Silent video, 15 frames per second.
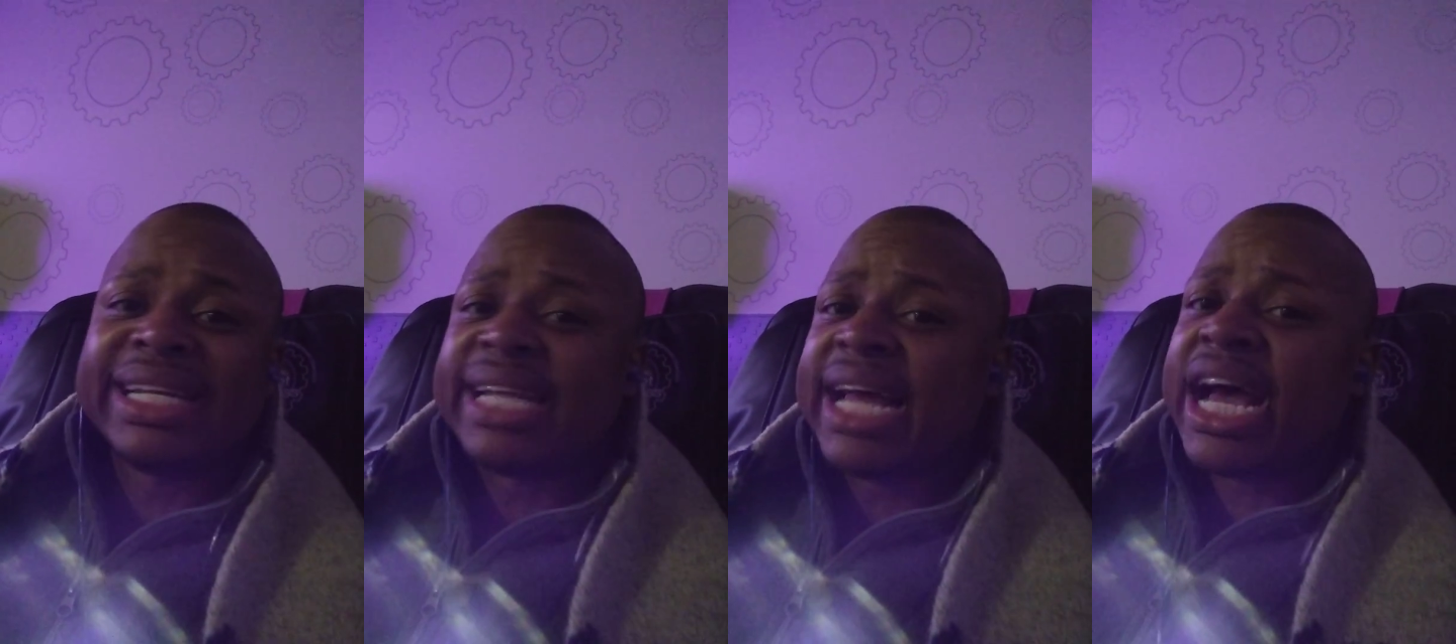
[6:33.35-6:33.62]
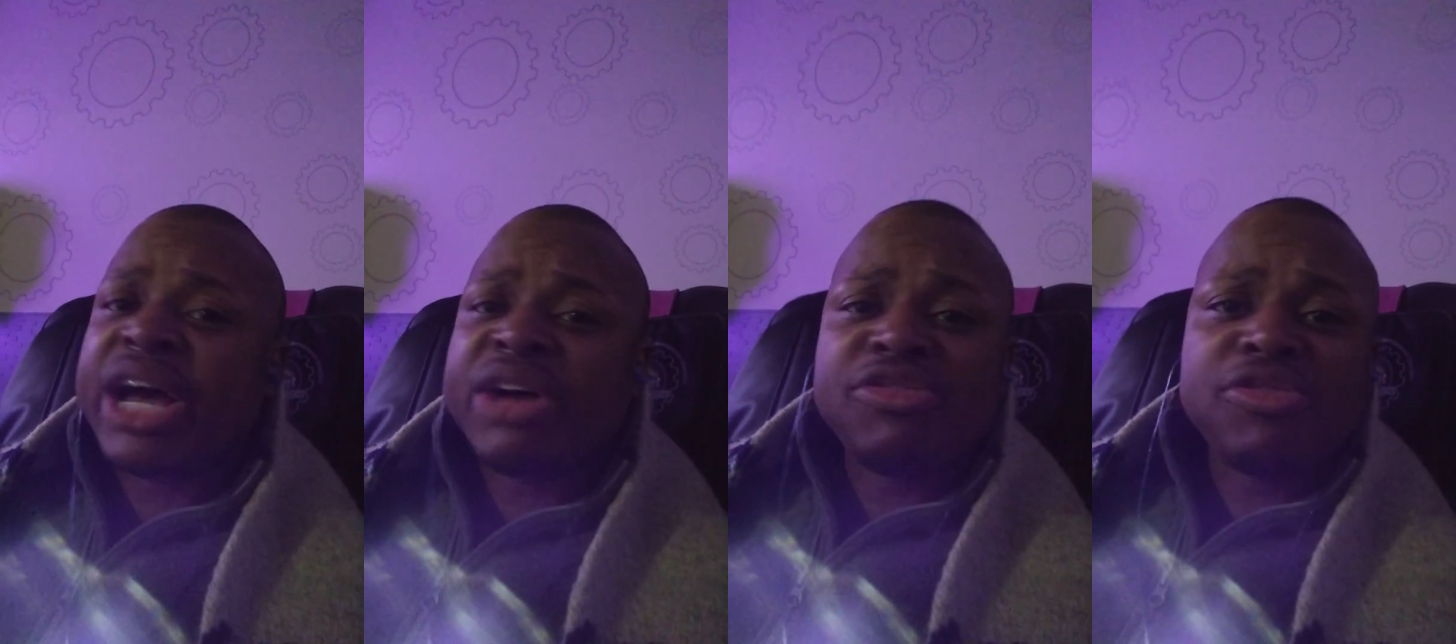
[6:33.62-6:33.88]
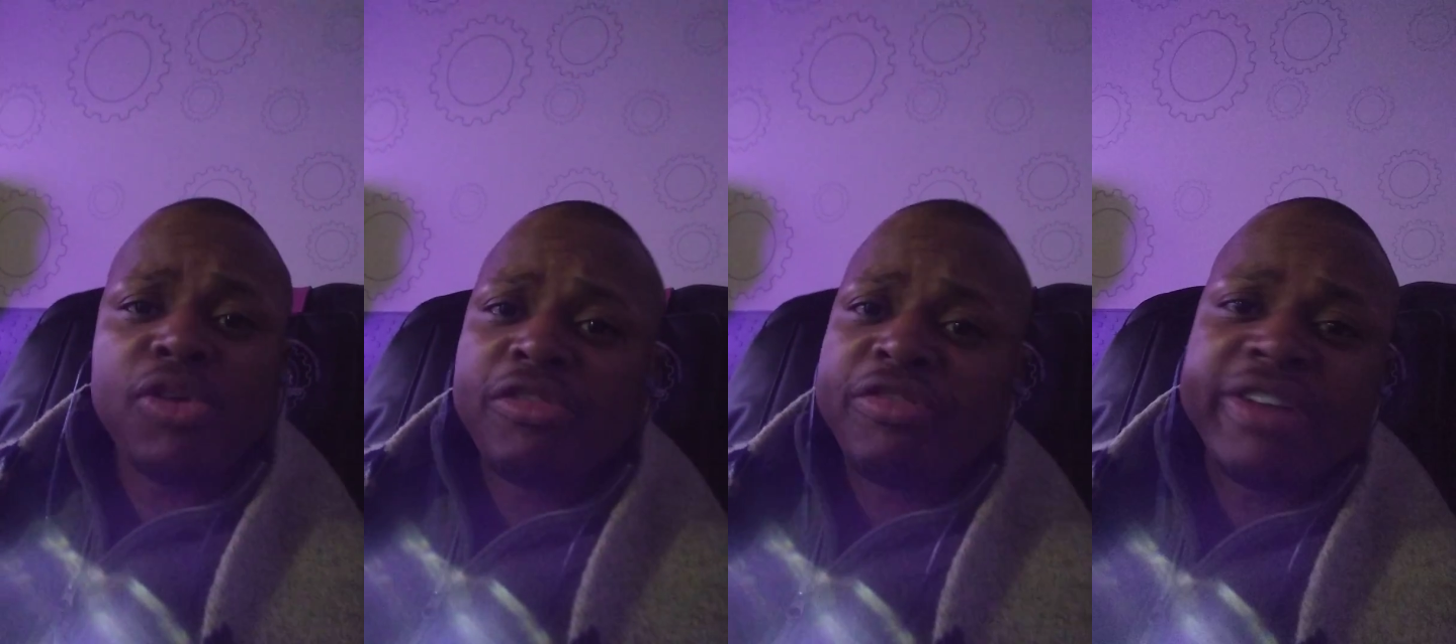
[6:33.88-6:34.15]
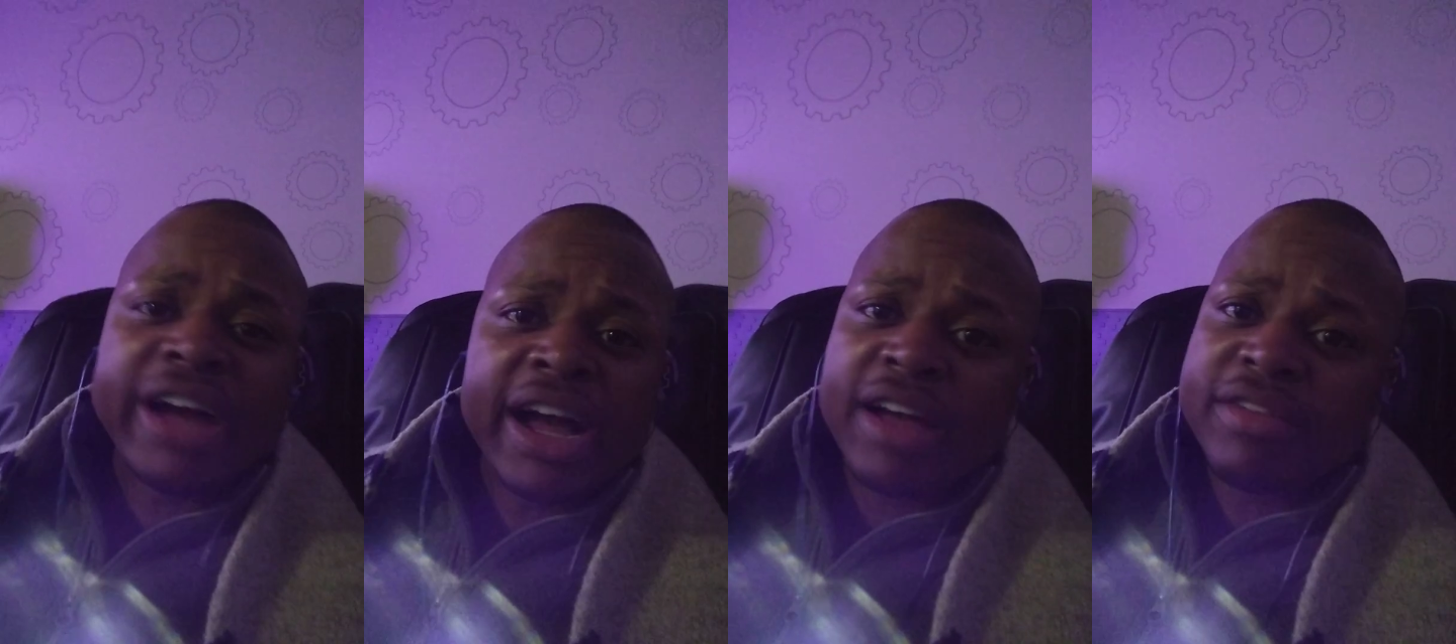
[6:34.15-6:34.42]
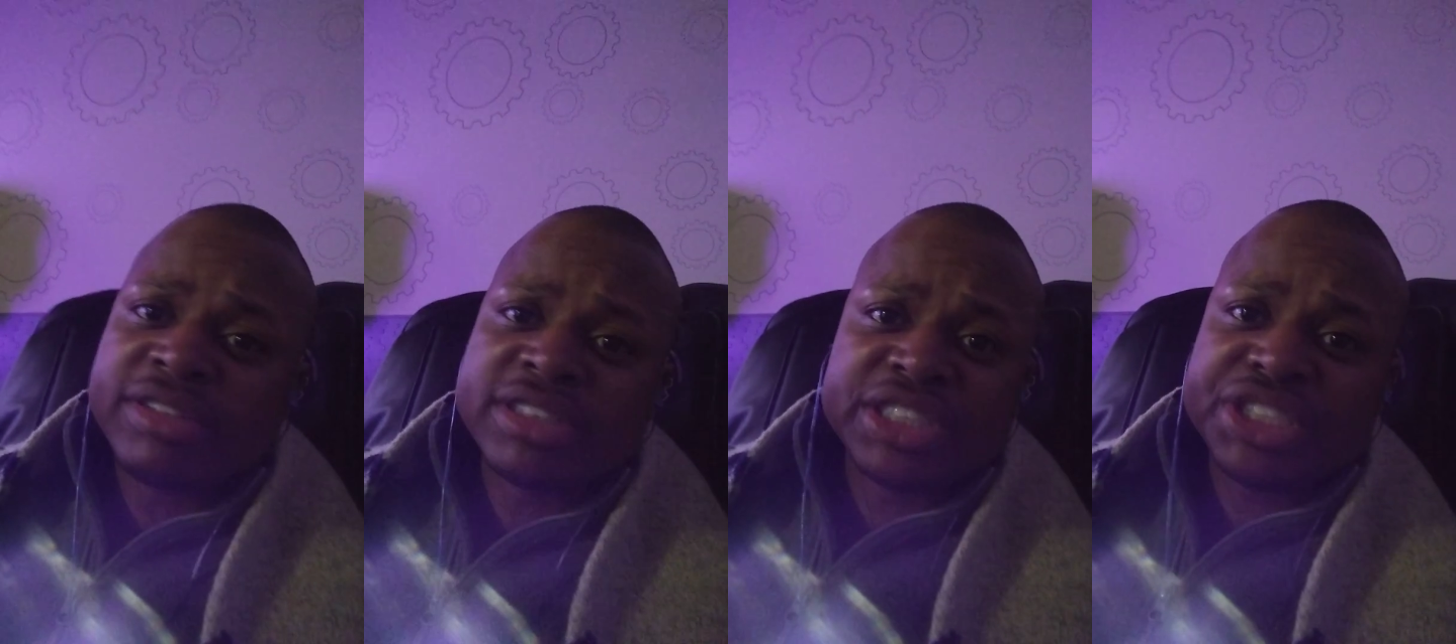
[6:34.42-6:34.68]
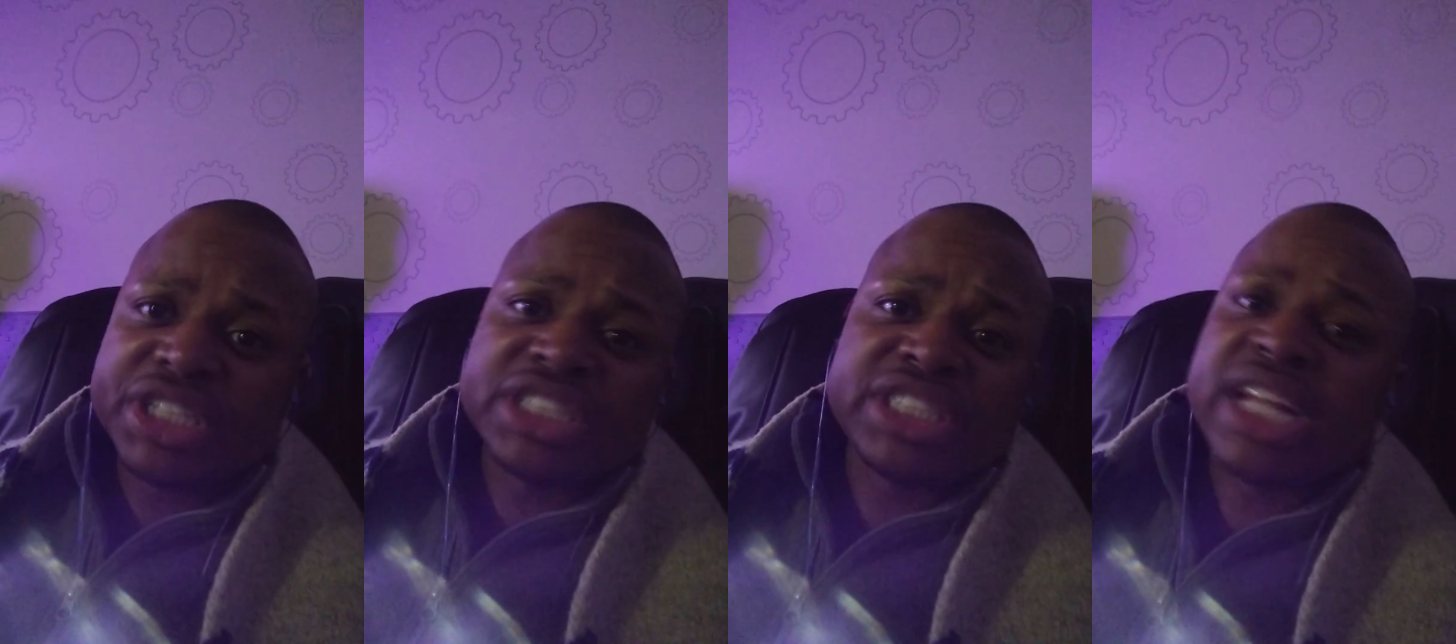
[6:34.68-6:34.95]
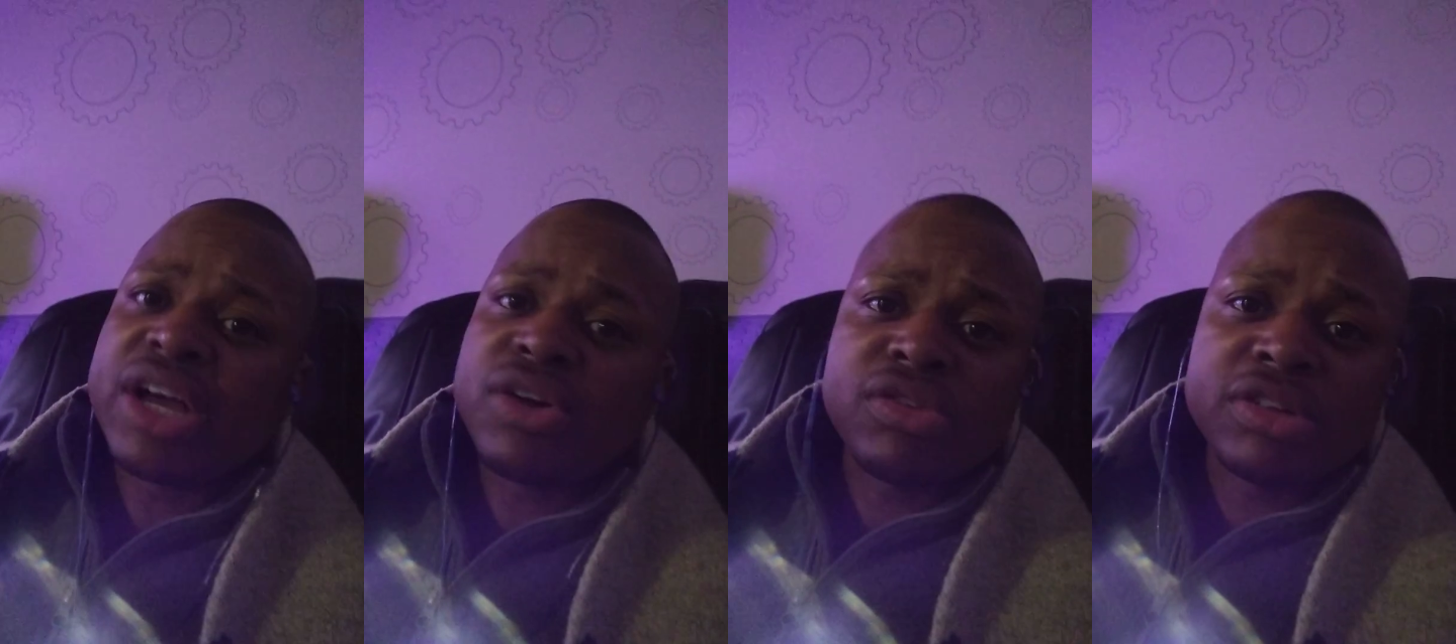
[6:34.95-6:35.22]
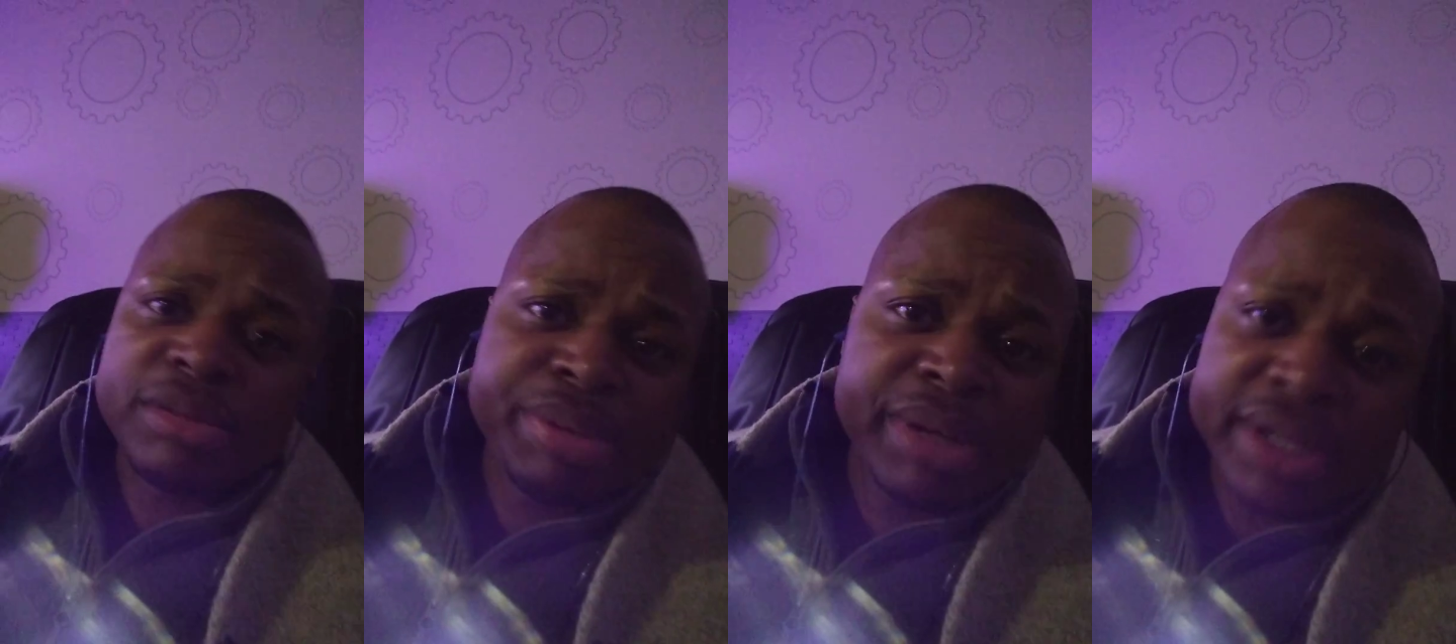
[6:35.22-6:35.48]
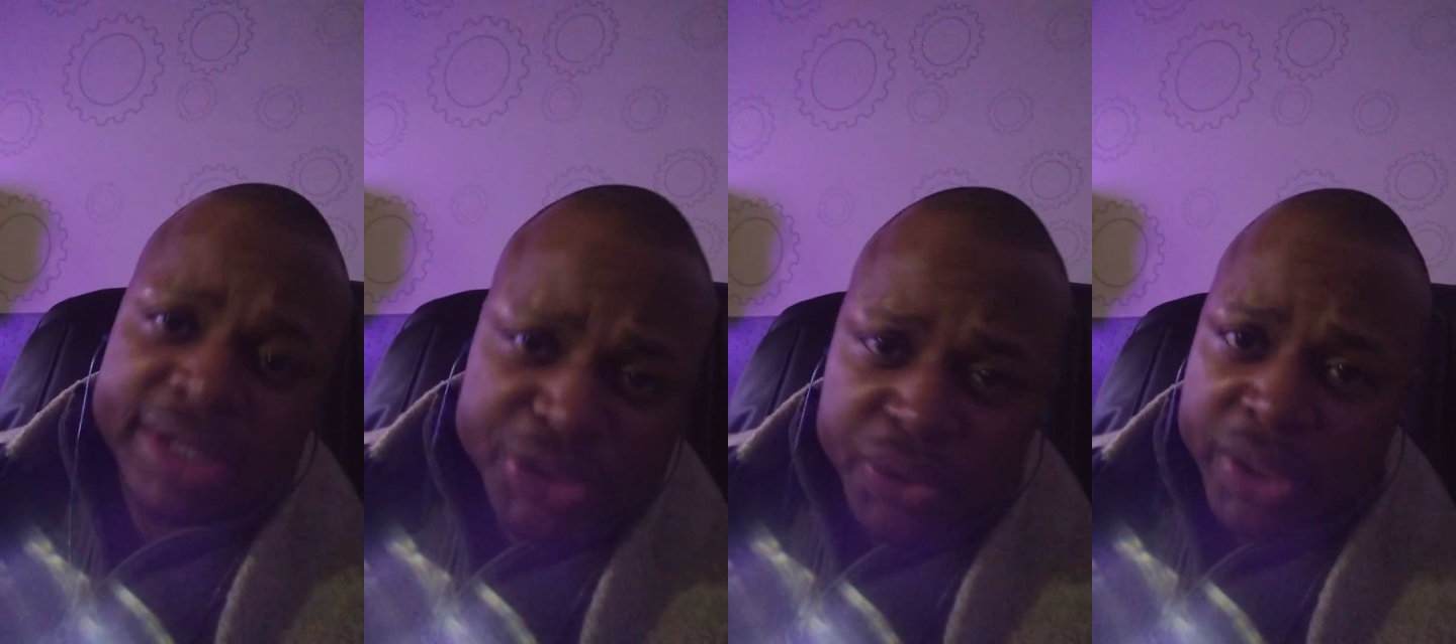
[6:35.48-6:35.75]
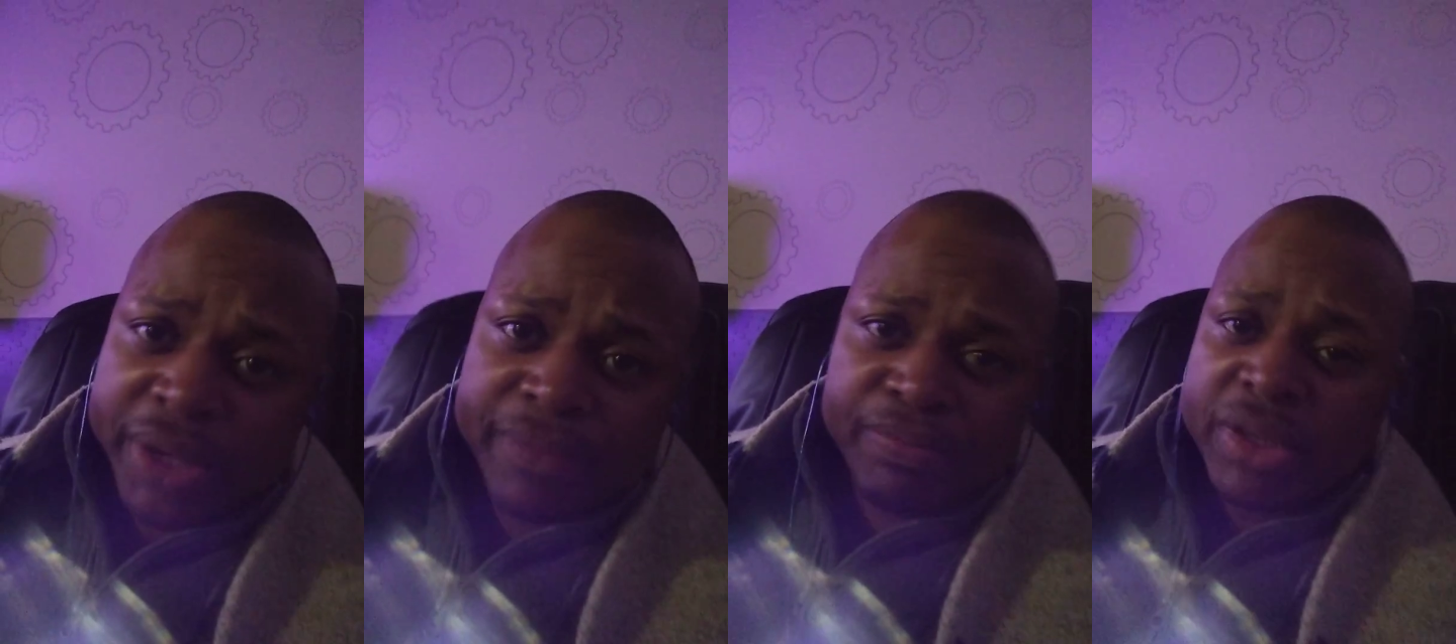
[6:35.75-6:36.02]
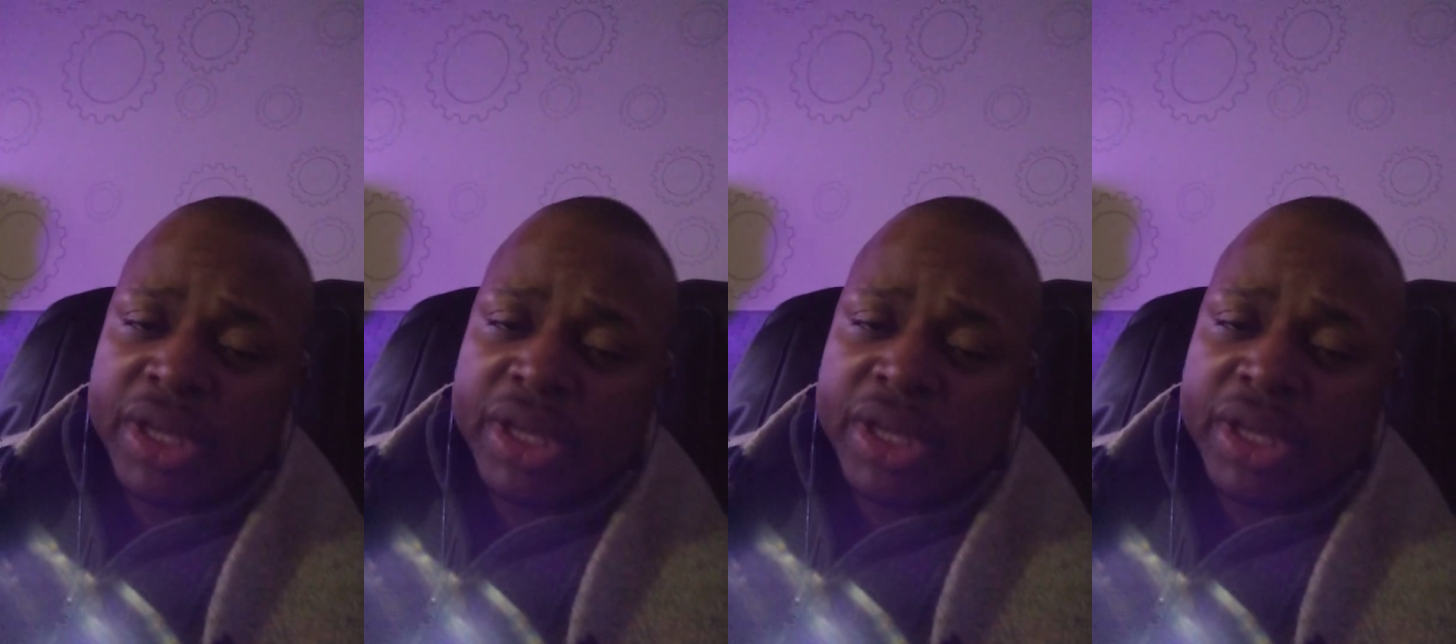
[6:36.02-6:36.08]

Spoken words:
945 is just not going to penetrate.